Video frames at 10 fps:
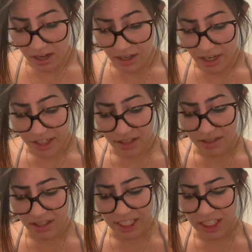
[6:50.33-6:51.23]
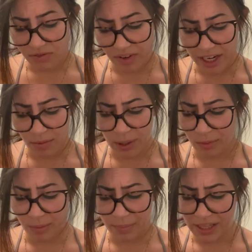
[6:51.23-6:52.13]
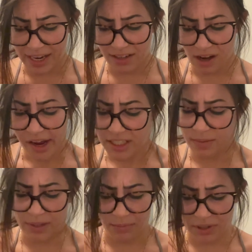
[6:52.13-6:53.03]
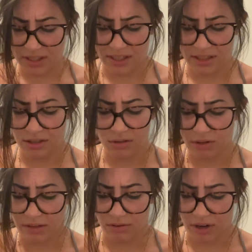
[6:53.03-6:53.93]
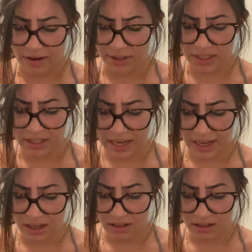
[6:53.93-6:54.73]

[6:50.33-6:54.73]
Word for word: I just needed to find out what it would be like not to be a big sister 24 hours a day.